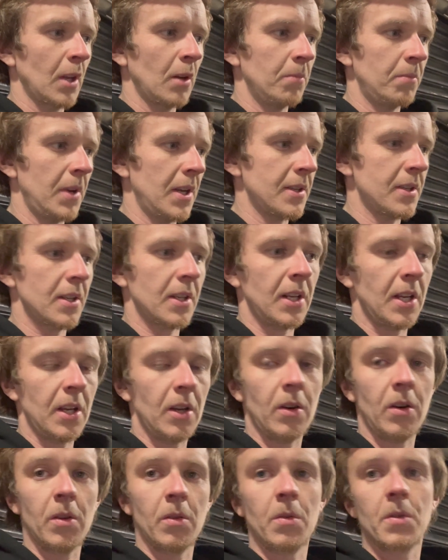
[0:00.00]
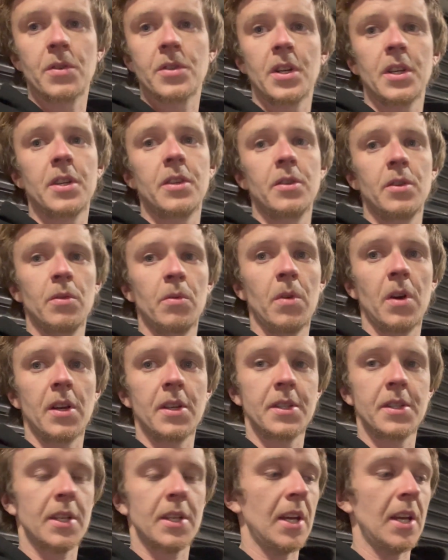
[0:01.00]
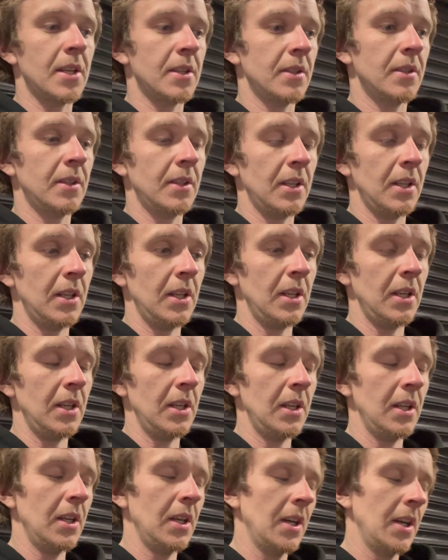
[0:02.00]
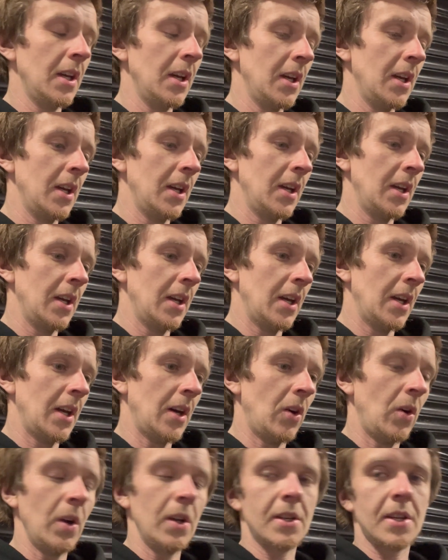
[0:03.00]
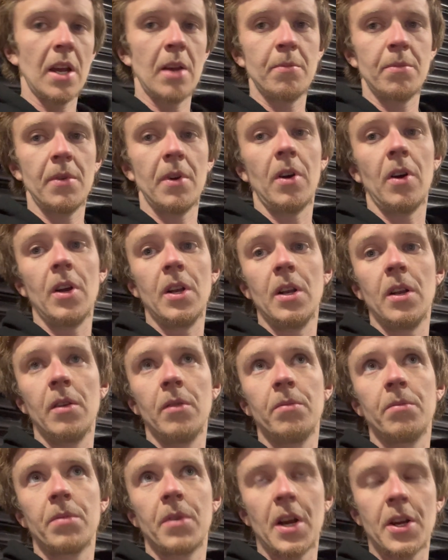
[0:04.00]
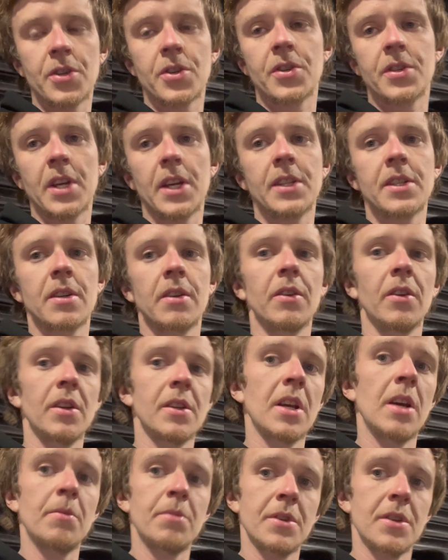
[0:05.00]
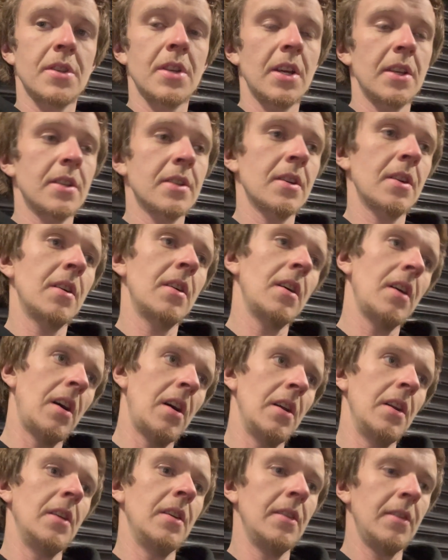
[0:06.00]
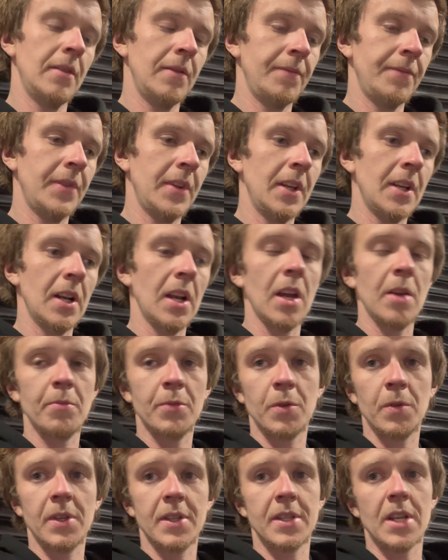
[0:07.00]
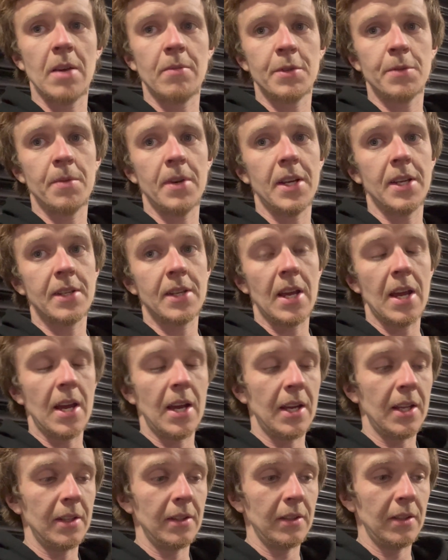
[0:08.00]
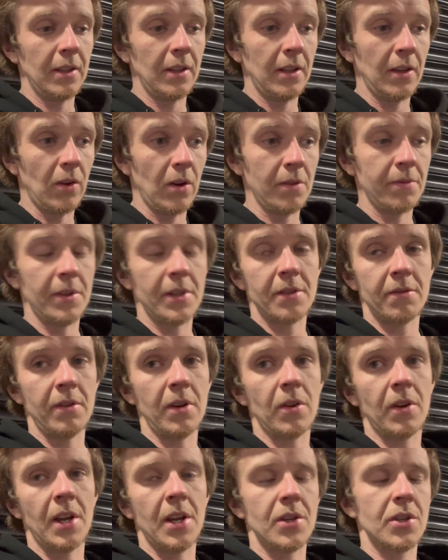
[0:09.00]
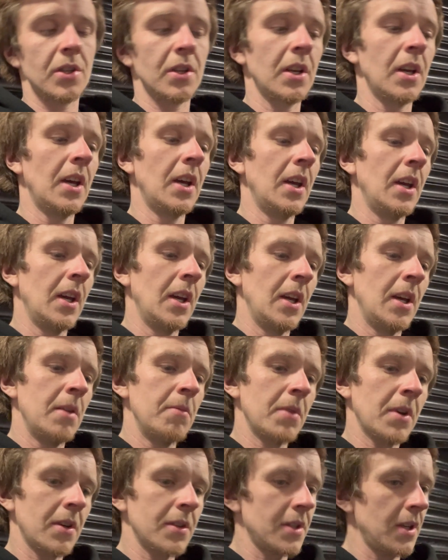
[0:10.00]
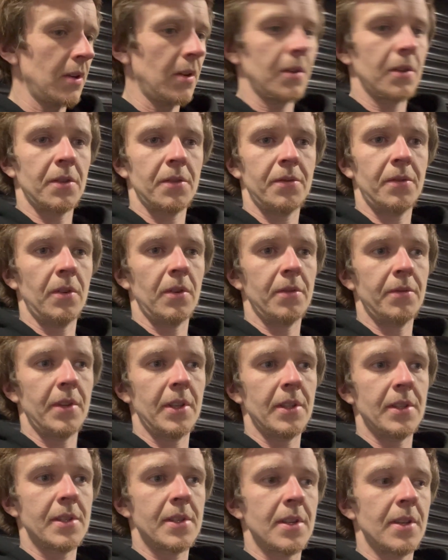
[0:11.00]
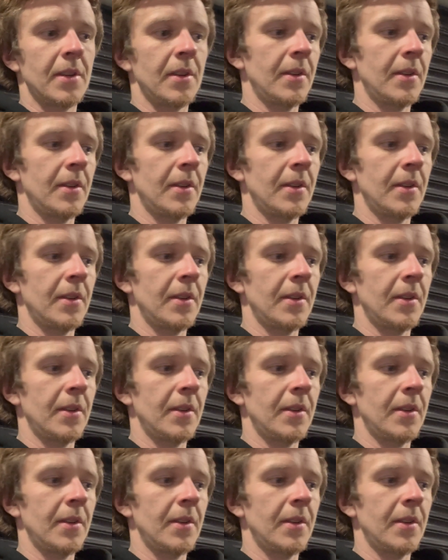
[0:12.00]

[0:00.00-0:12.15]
Basically all we're trying to do was get the oil pressure sensor and oil temperature sensor on the inline between the sandwich plate and the oil filter relocation, because I ordered 4 fittings